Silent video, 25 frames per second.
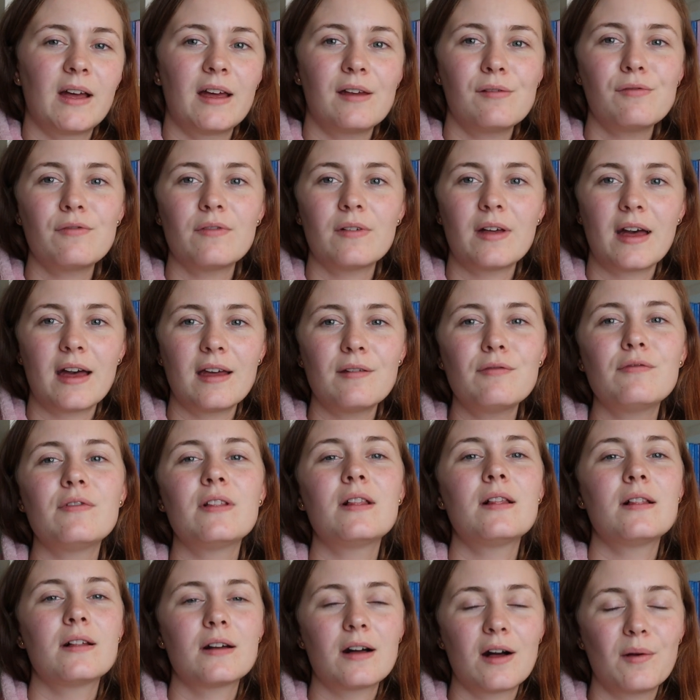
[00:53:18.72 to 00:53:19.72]
I
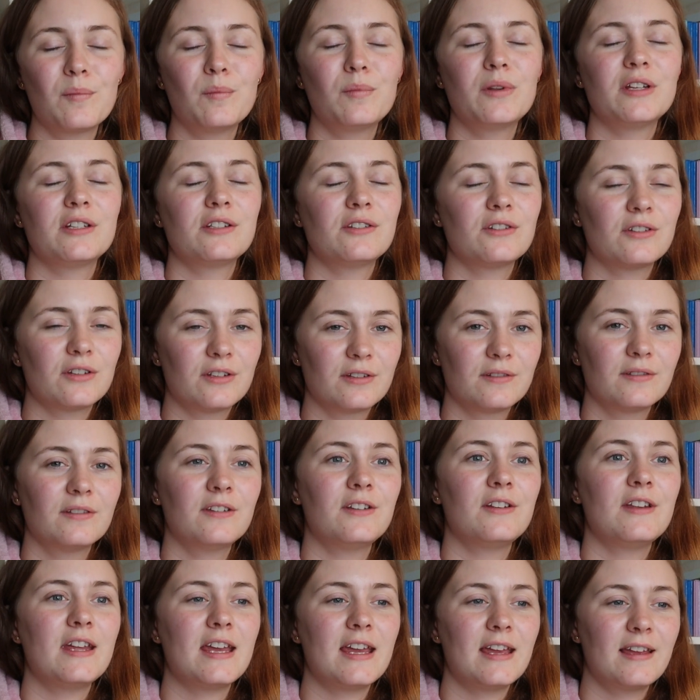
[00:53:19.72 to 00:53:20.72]
feel accomplished
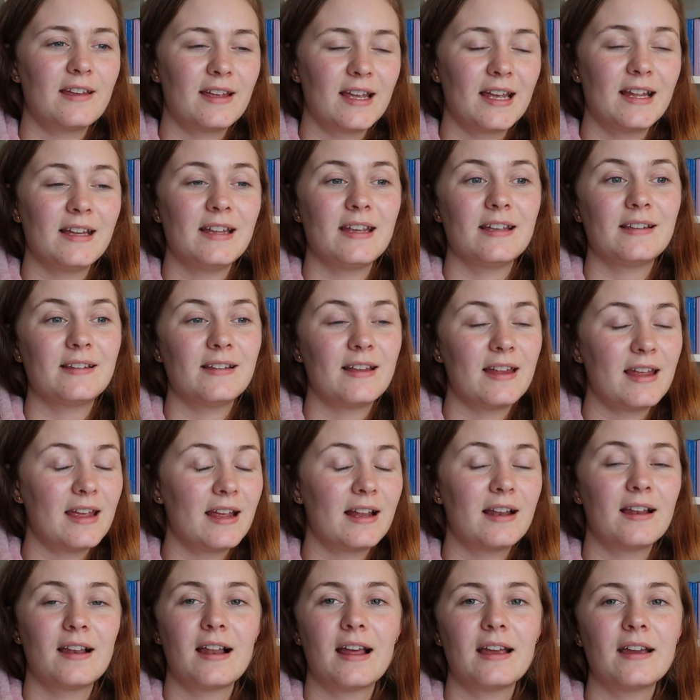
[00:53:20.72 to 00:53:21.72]
today and
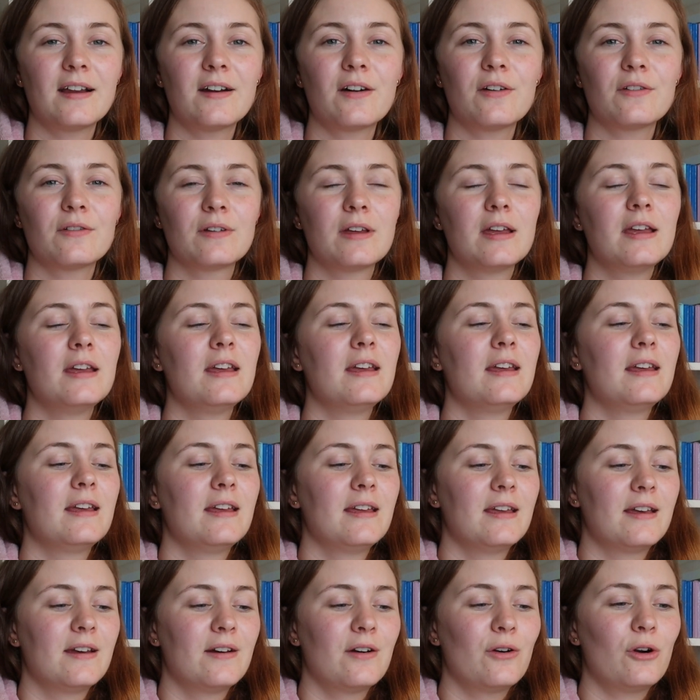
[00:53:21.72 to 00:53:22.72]
yesterday and like
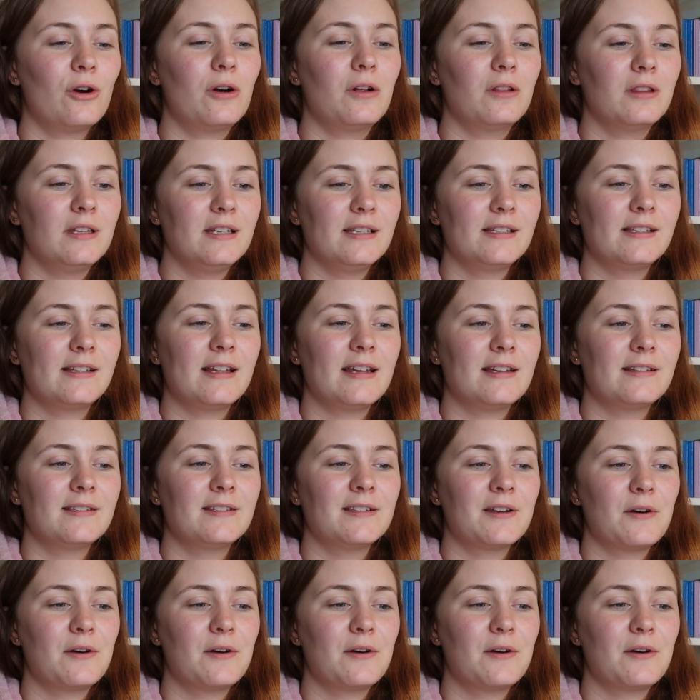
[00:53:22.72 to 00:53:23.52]
all these days.